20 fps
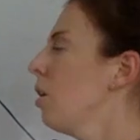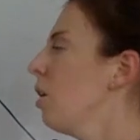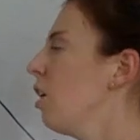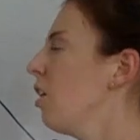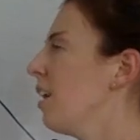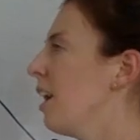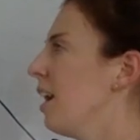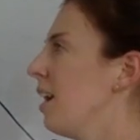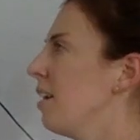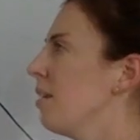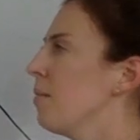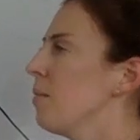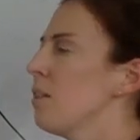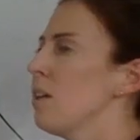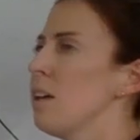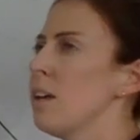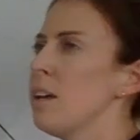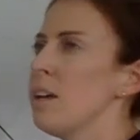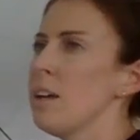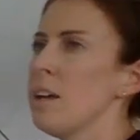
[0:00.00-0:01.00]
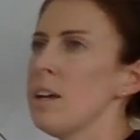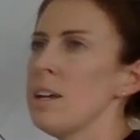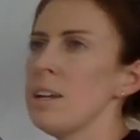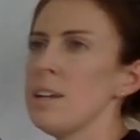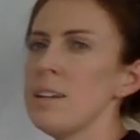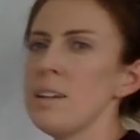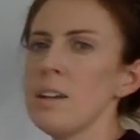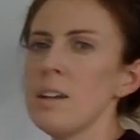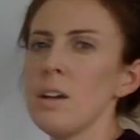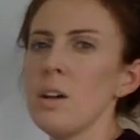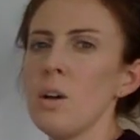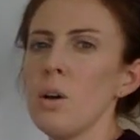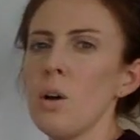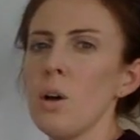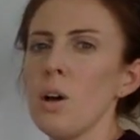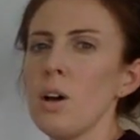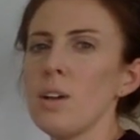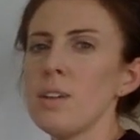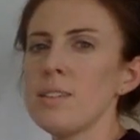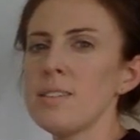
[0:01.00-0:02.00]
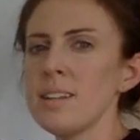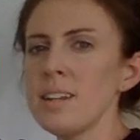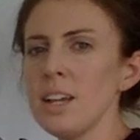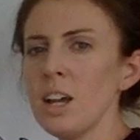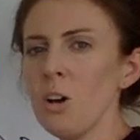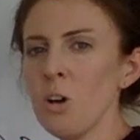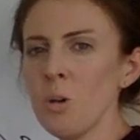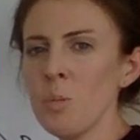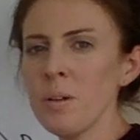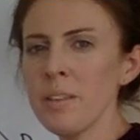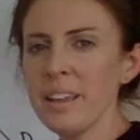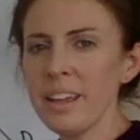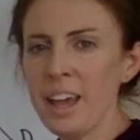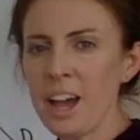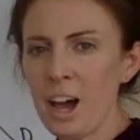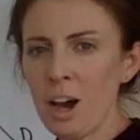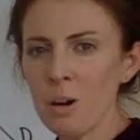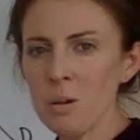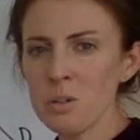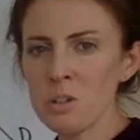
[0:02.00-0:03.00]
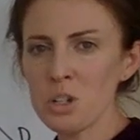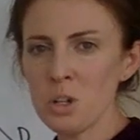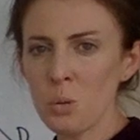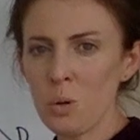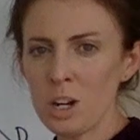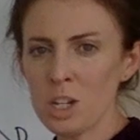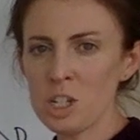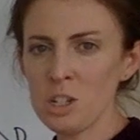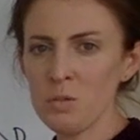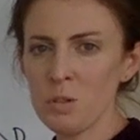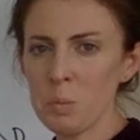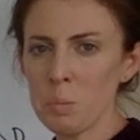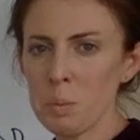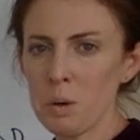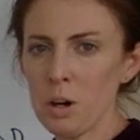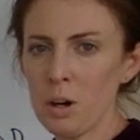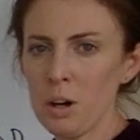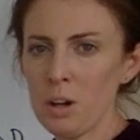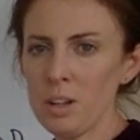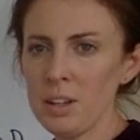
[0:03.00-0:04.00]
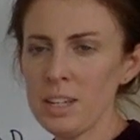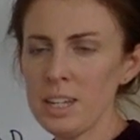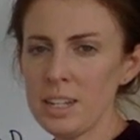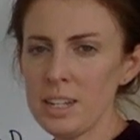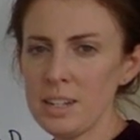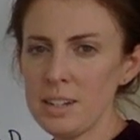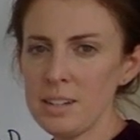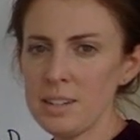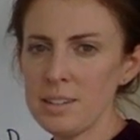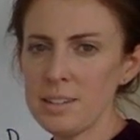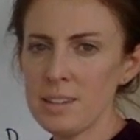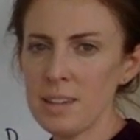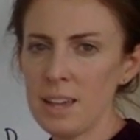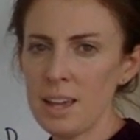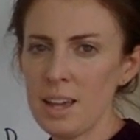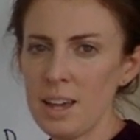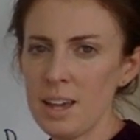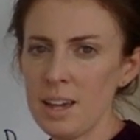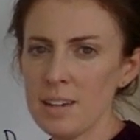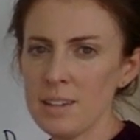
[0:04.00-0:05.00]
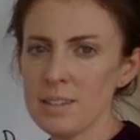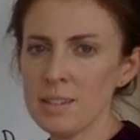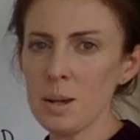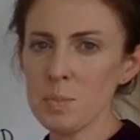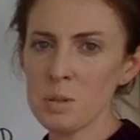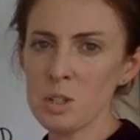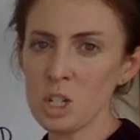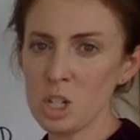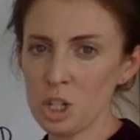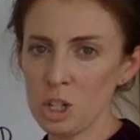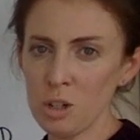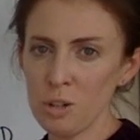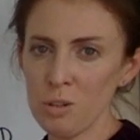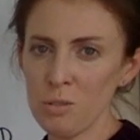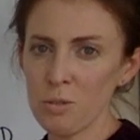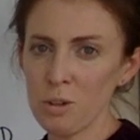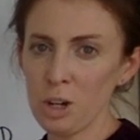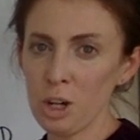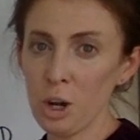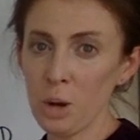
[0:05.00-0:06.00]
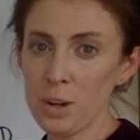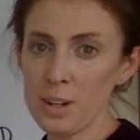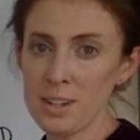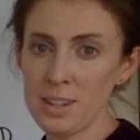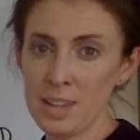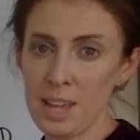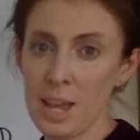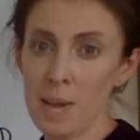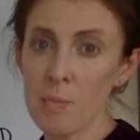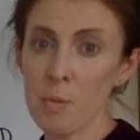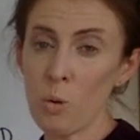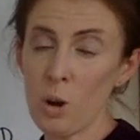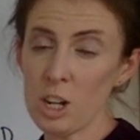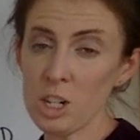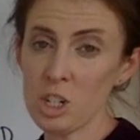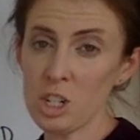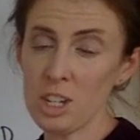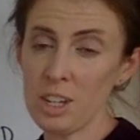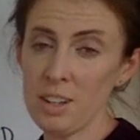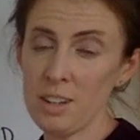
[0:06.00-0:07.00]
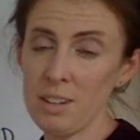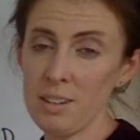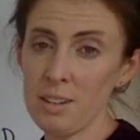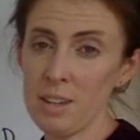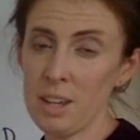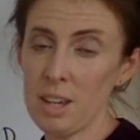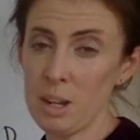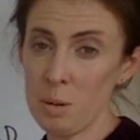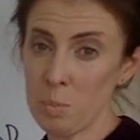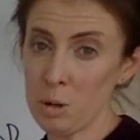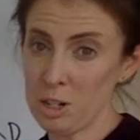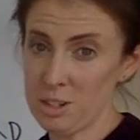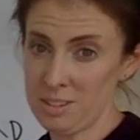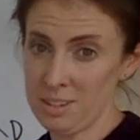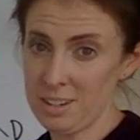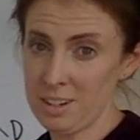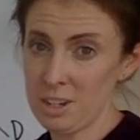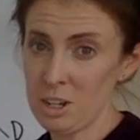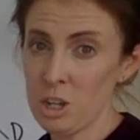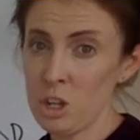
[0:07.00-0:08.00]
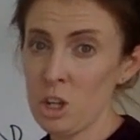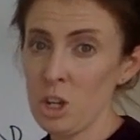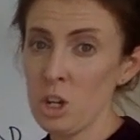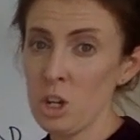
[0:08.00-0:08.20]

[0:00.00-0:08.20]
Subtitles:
Okay, sitting at home on the couch and watching football is a substitute for going to the game and watching it in person.